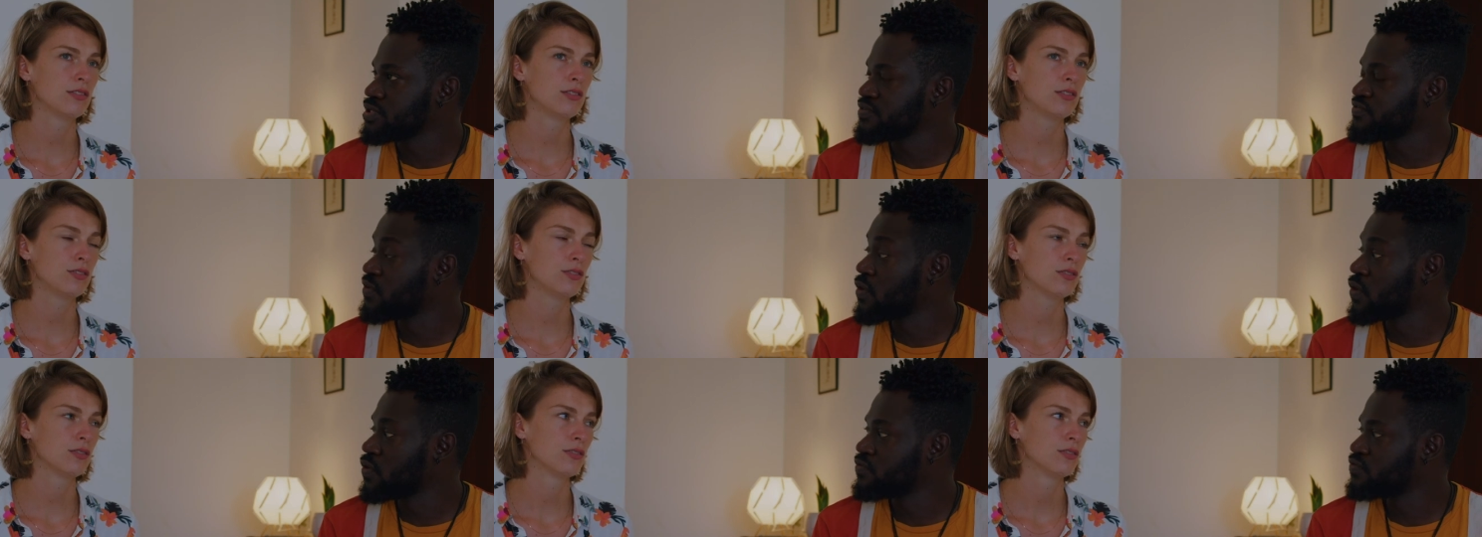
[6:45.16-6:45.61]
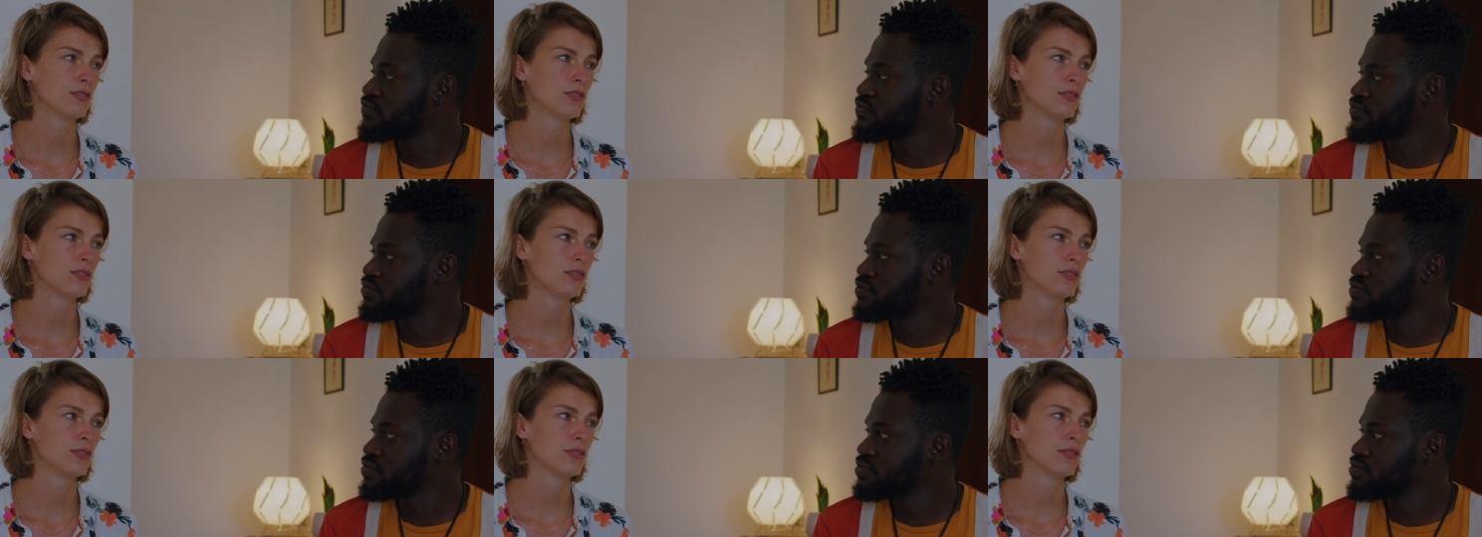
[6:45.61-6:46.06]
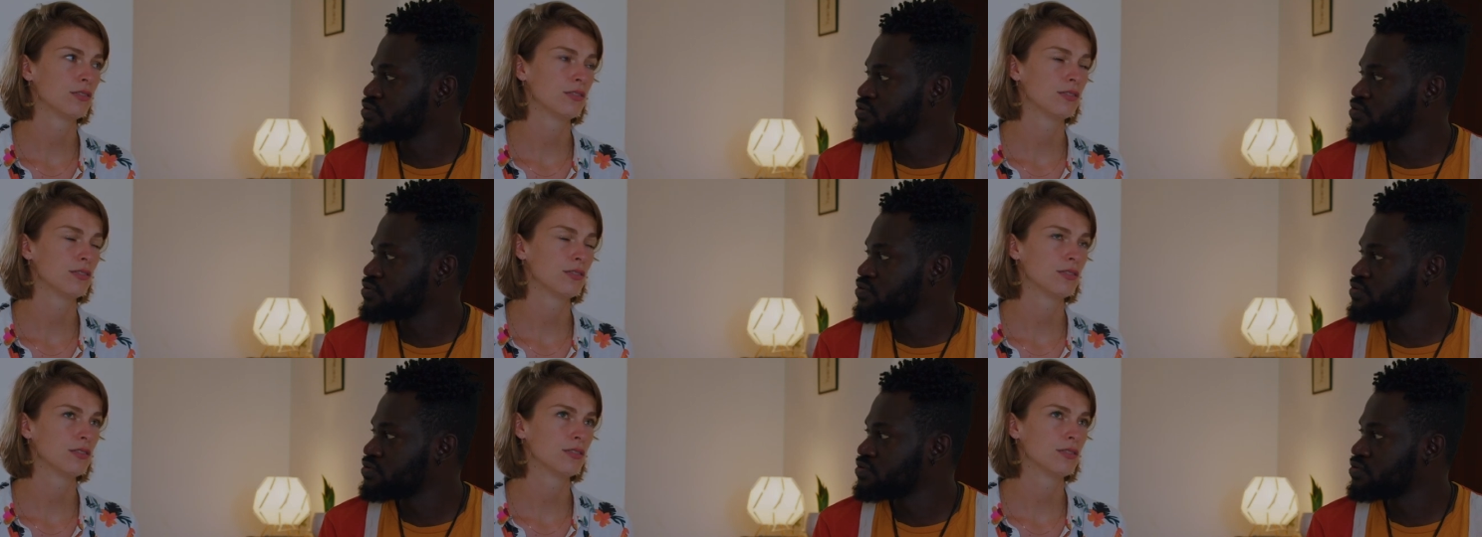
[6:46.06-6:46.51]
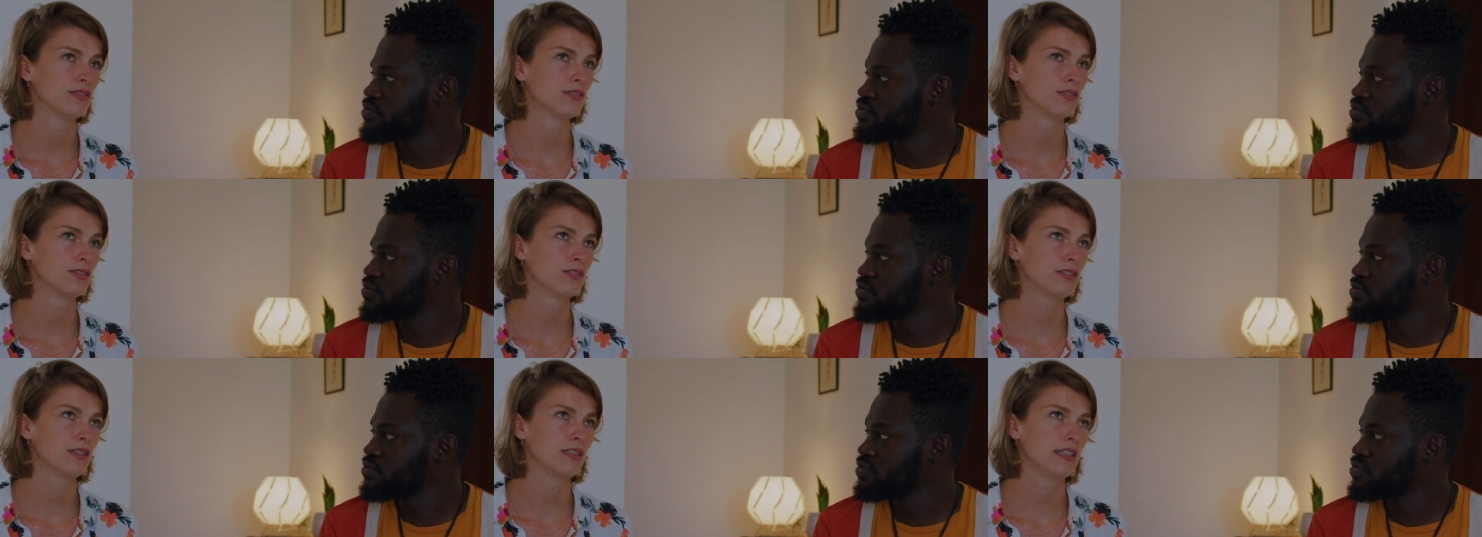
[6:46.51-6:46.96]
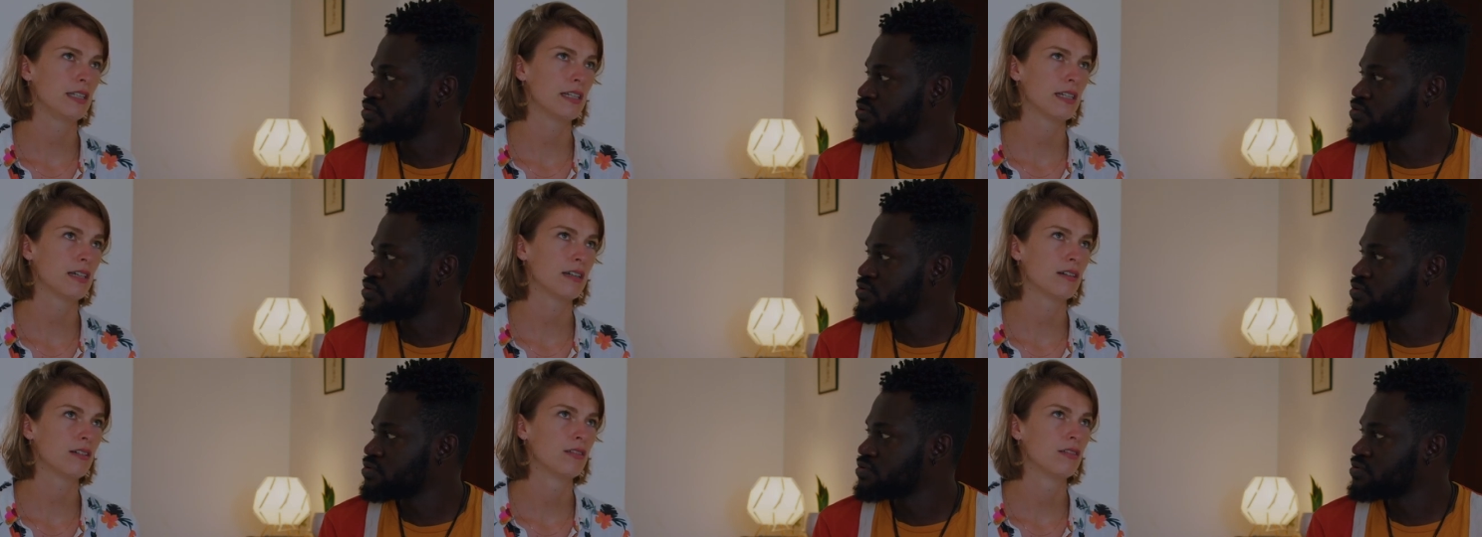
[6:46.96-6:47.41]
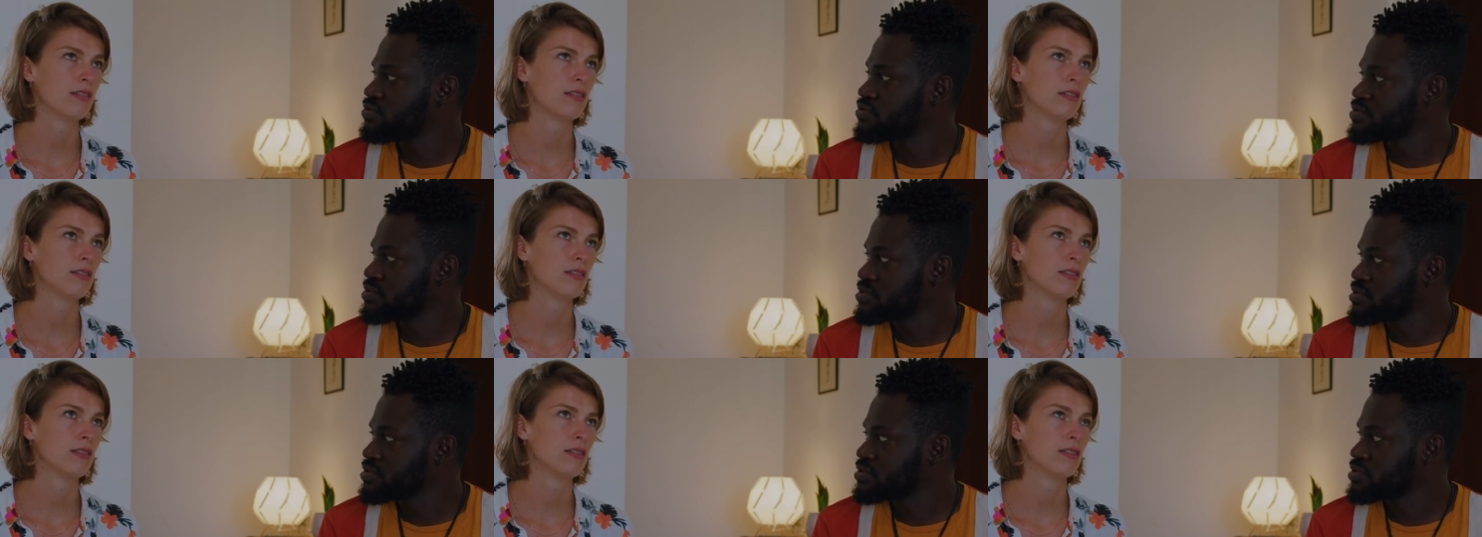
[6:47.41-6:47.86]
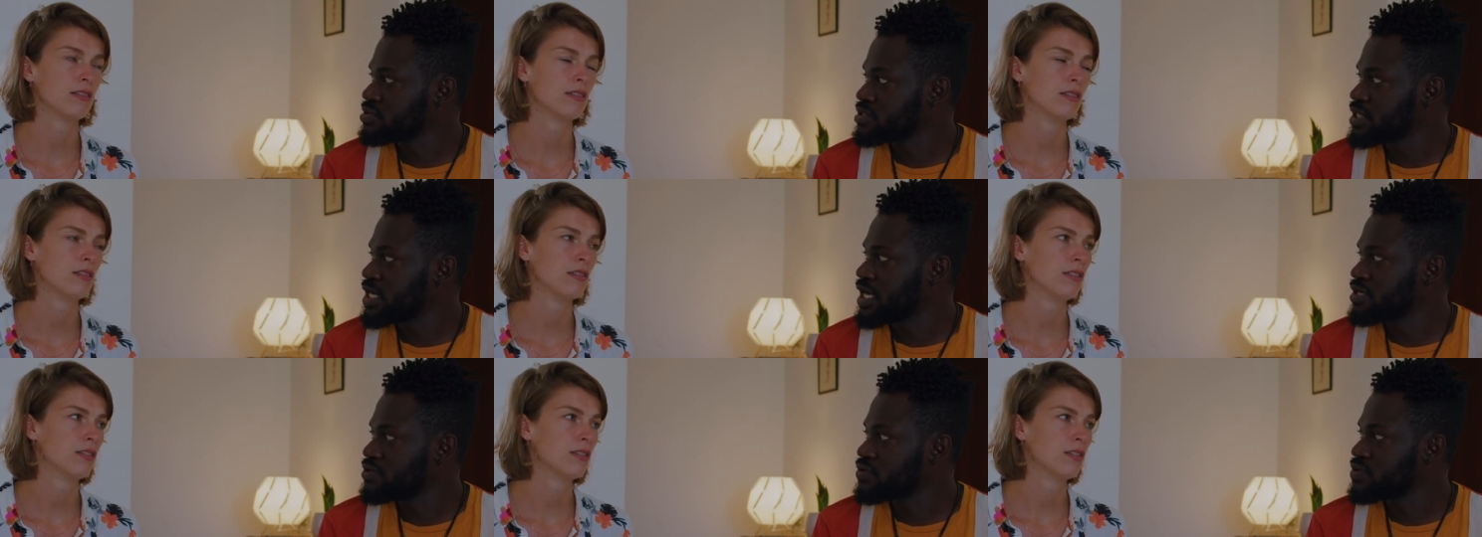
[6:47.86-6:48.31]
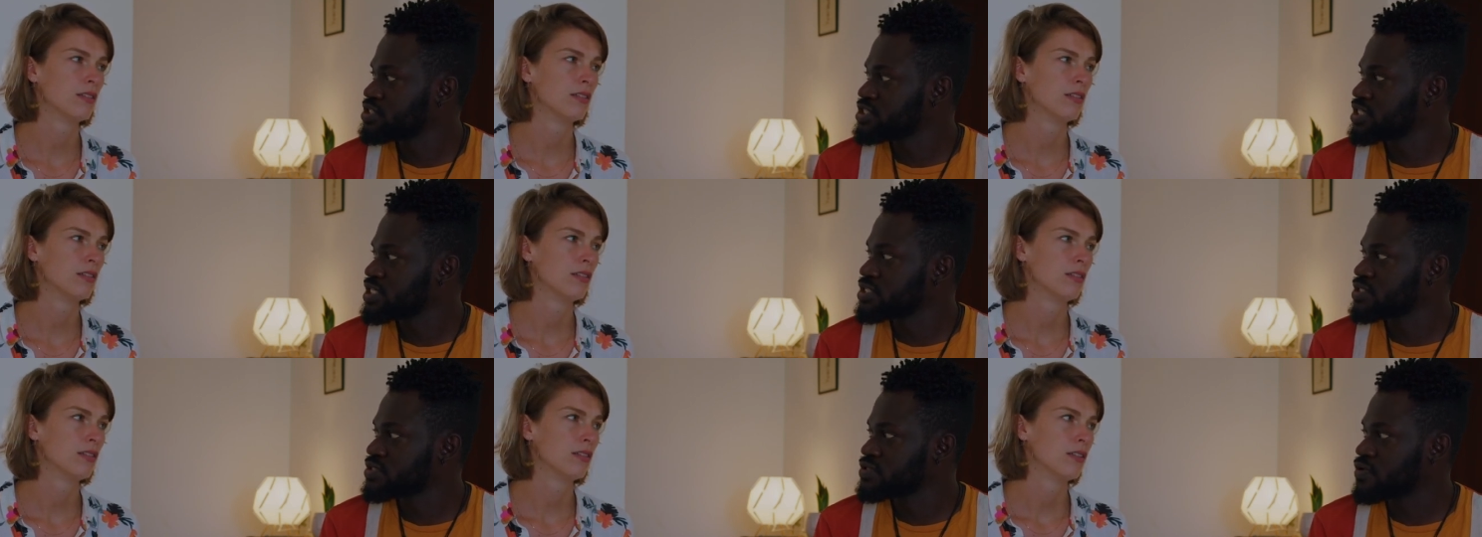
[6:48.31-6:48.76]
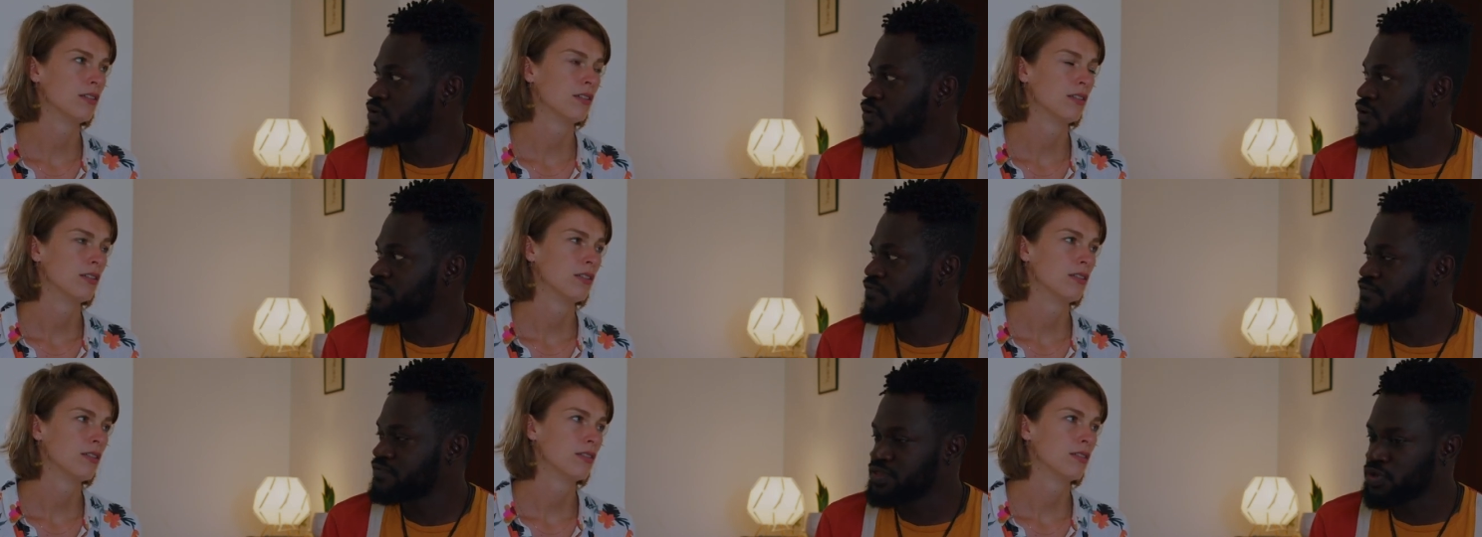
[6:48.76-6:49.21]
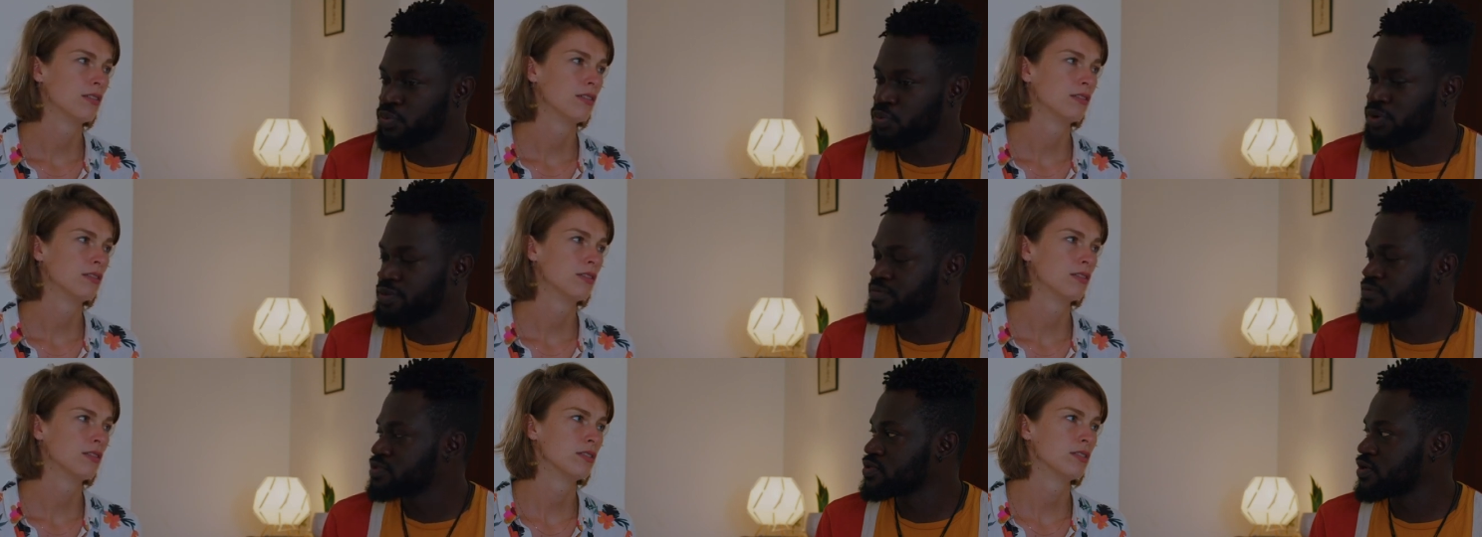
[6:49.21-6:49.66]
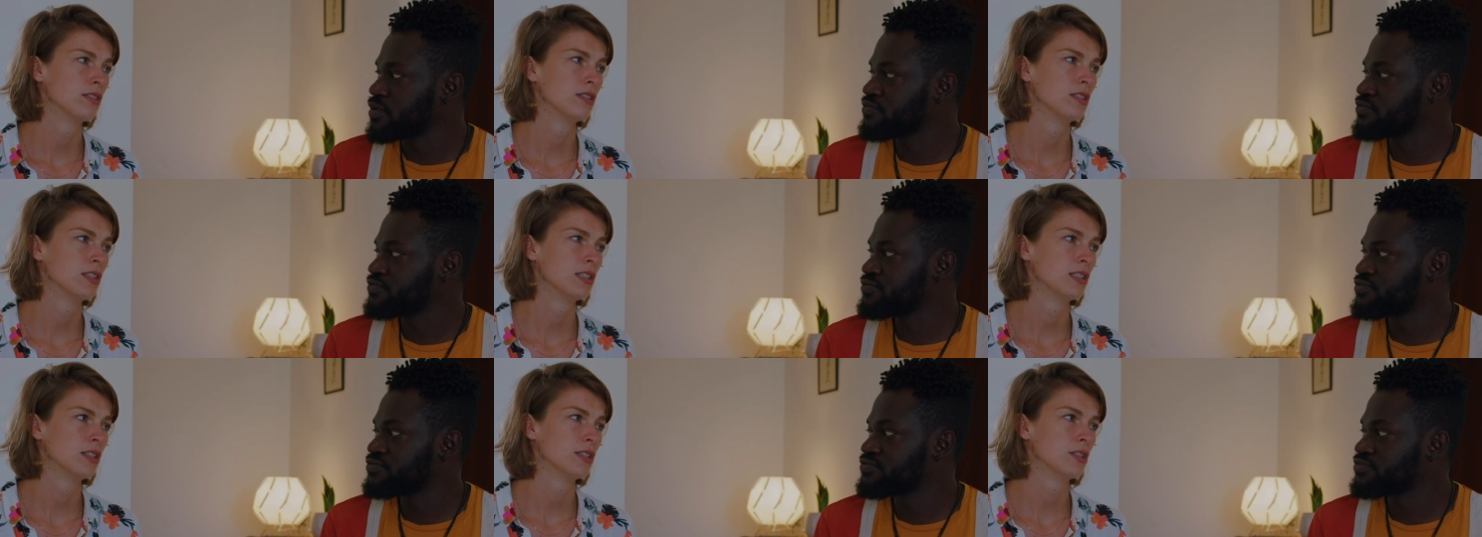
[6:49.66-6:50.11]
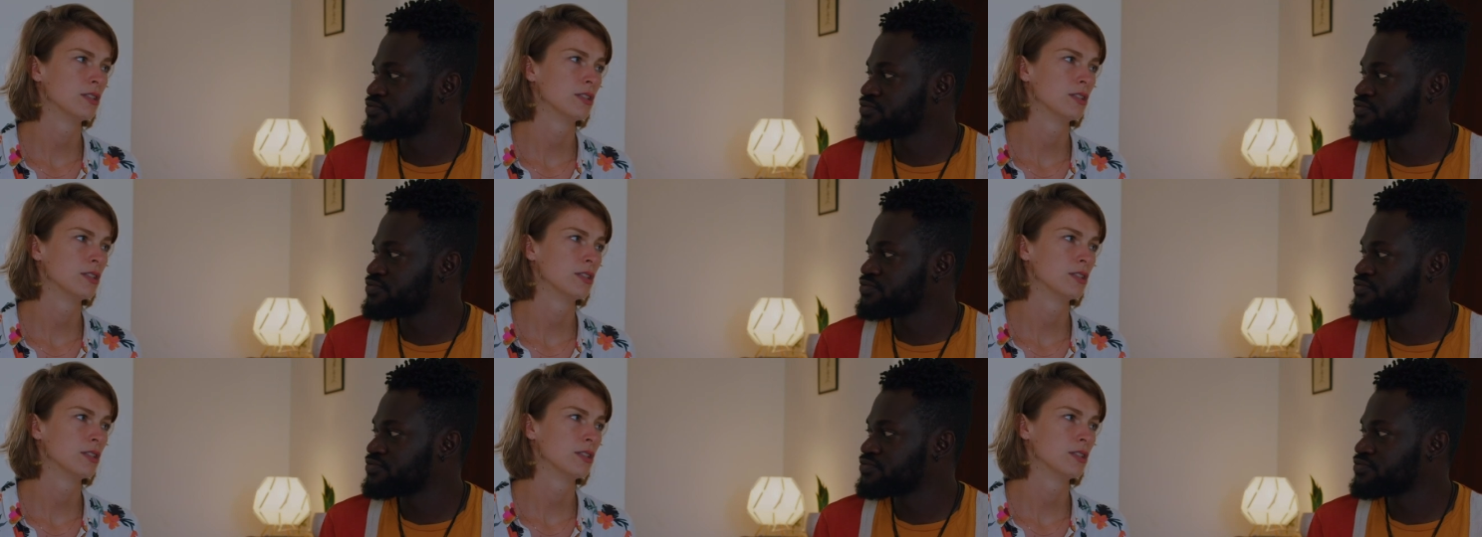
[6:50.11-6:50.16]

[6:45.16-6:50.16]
Speaker 1: evolve. Yeah. Yeah, not just off the whims of